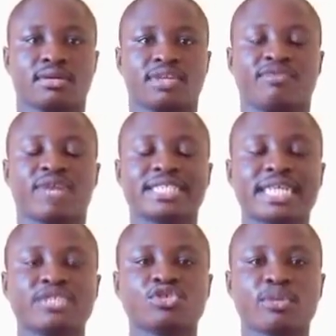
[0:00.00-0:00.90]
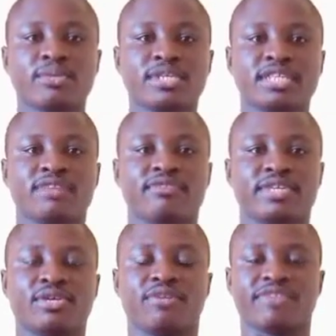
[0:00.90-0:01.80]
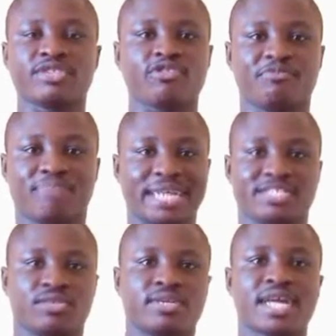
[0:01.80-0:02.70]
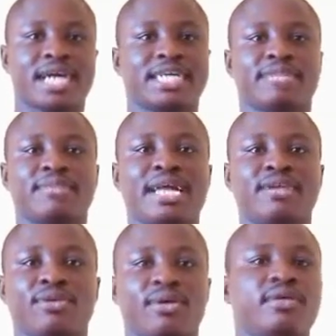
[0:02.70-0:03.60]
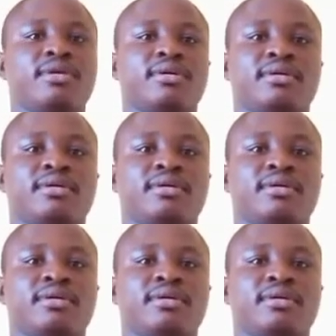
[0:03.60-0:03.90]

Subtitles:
if you are charging somebody for the offense of battery under our criminal law,